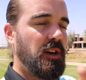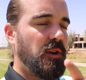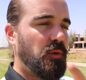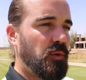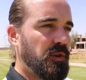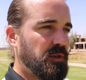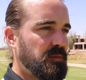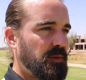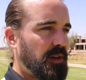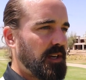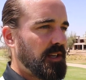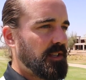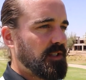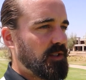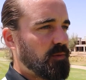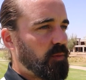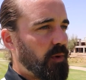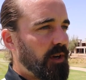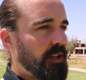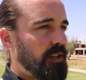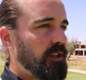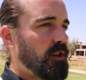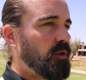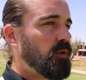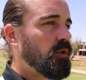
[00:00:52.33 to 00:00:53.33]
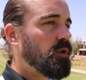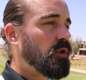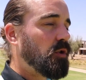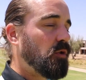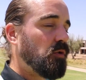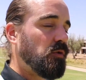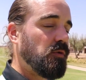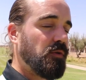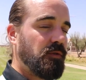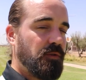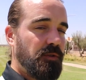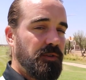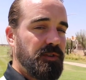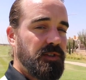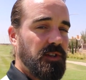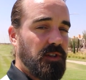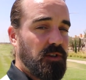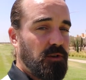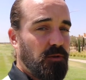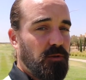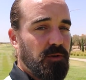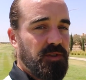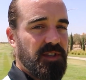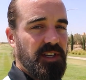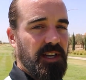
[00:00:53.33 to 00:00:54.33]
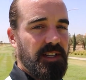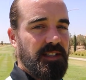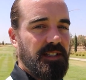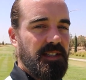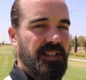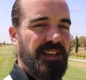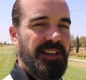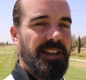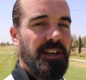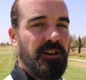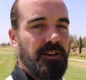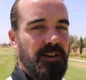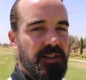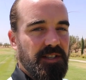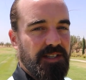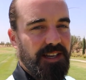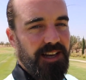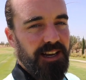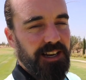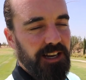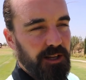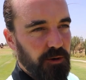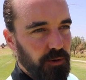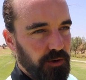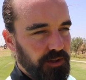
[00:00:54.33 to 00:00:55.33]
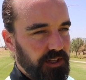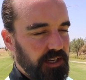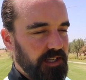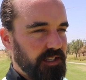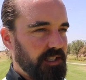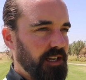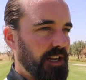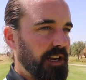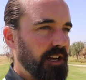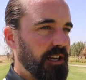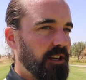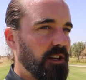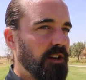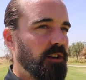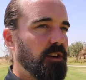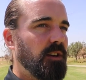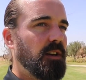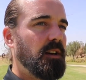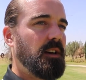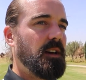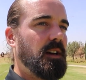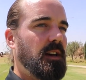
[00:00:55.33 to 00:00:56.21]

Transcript: which means when you call through to the call centre, they know exactly what they're selling you.